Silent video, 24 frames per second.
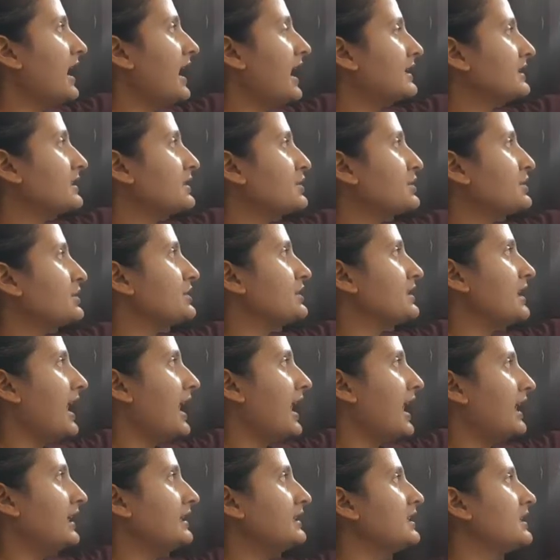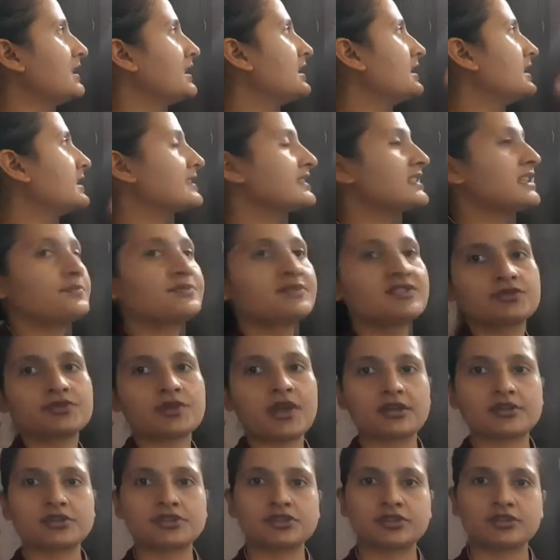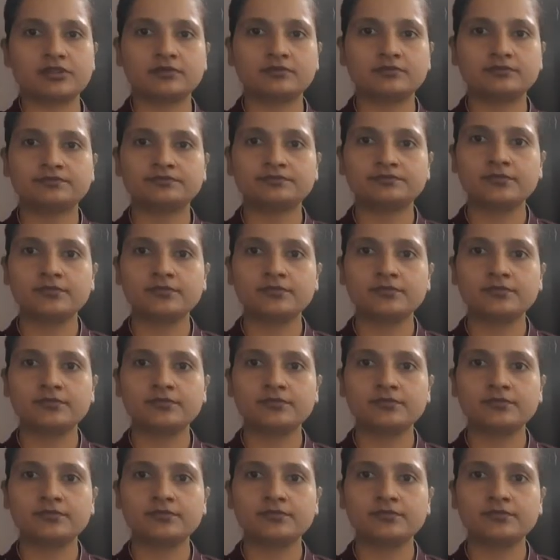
addition and subtraction.